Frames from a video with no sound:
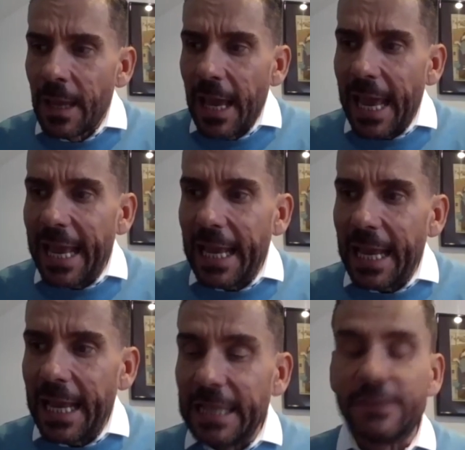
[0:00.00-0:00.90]

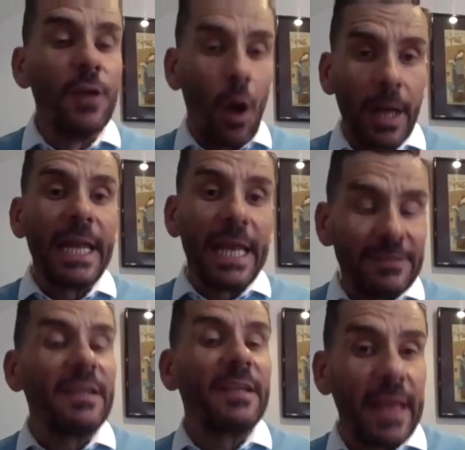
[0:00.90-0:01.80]
It's not an
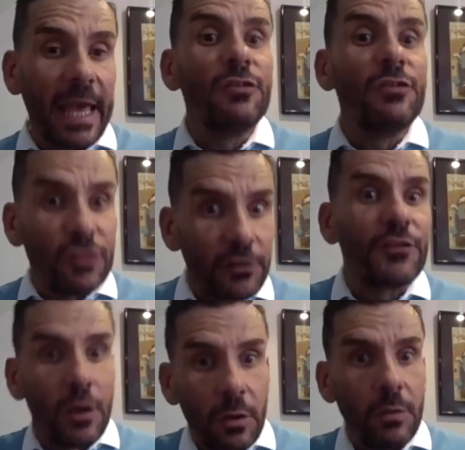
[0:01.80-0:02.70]
easy thing just
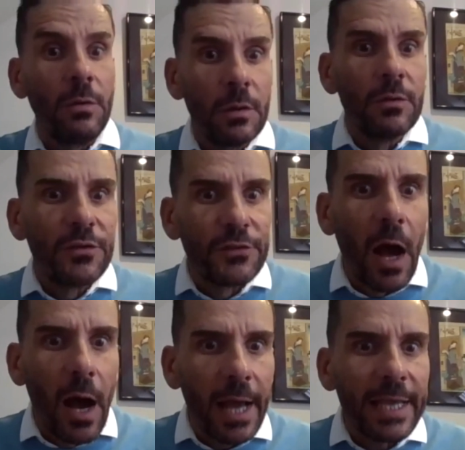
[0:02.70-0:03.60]
to
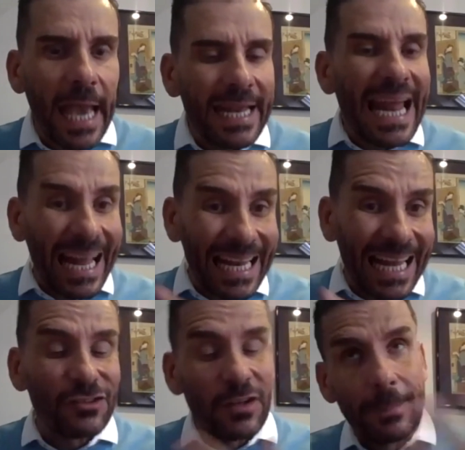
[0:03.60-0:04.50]
start again and
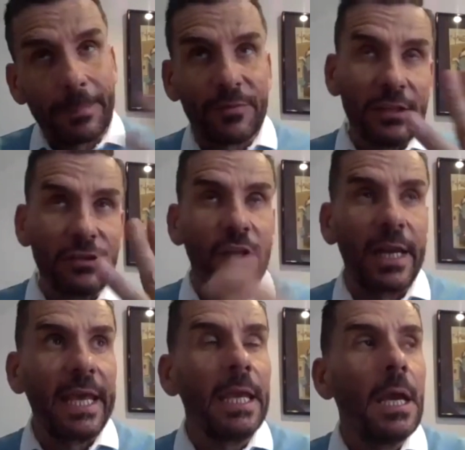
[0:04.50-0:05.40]
actually
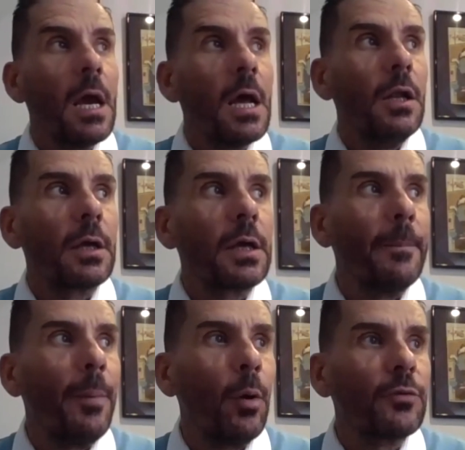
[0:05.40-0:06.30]
potentially look at
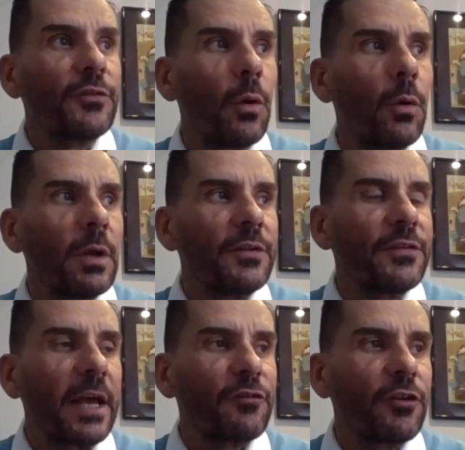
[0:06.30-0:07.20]
ports call,
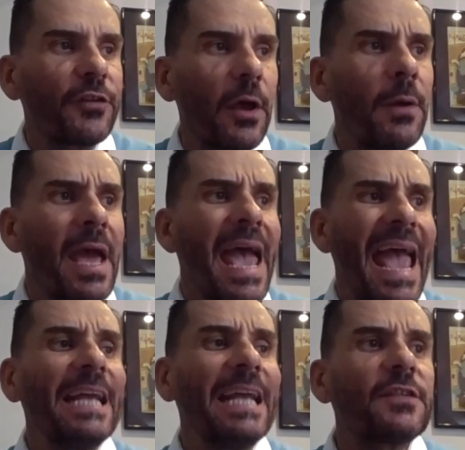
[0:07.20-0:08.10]
etc. So
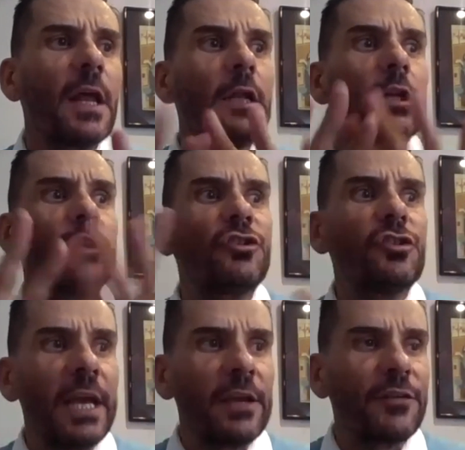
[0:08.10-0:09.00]
it's a
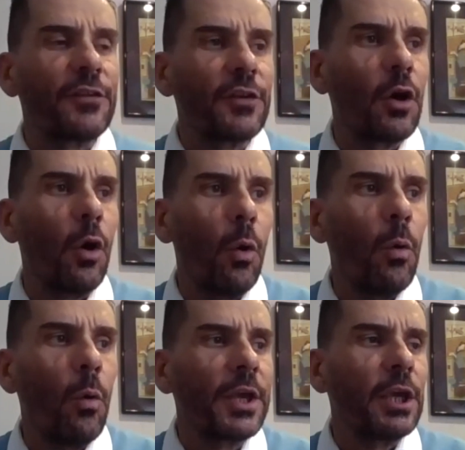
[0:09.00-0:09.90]
logistical
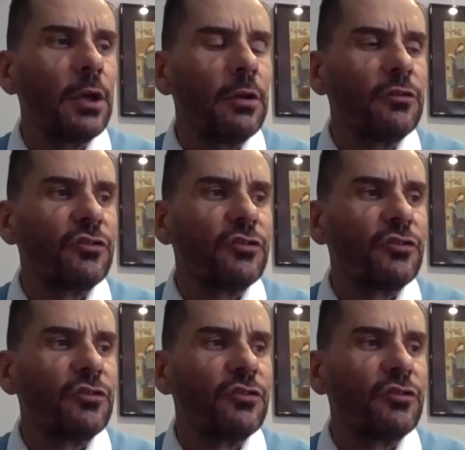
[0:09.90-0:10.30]
huge